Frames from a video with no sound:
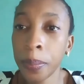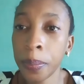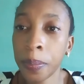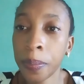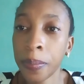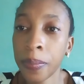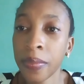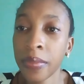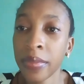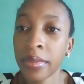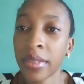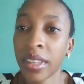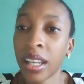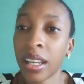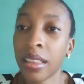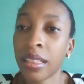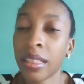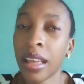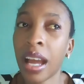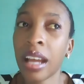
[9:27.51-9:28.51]
that
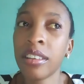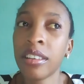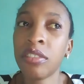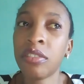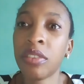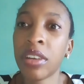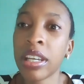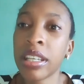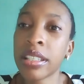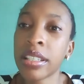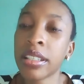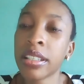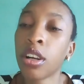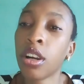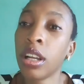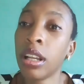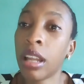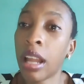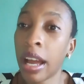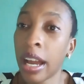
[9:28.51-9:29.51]
phase in her life,
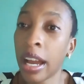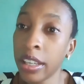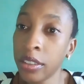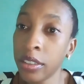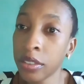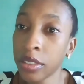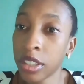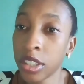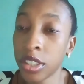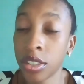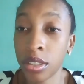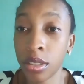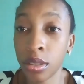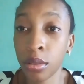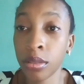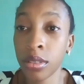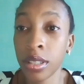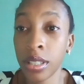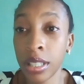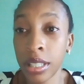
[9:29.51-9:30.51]
because she's also a single
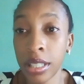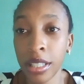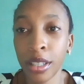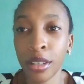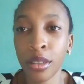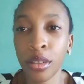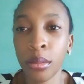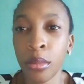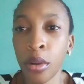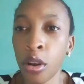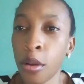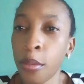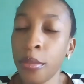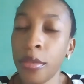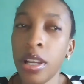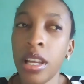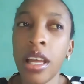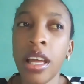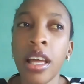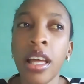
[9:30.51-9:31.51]
mom,
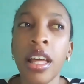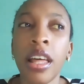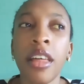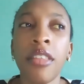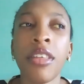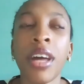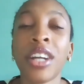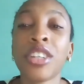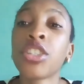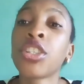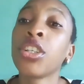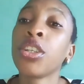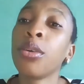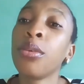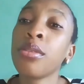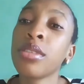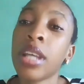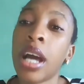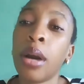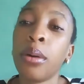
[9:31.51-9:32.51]
that she knows I
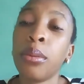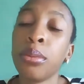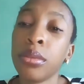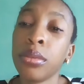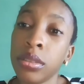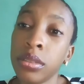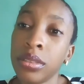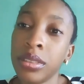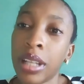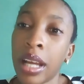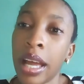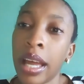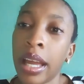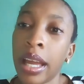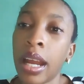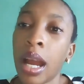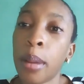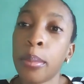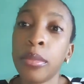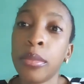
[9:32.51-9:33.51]
will. And I'm a
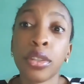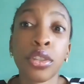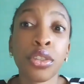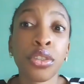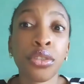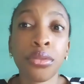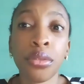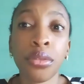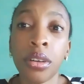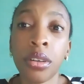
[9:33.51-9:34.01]
strong girl.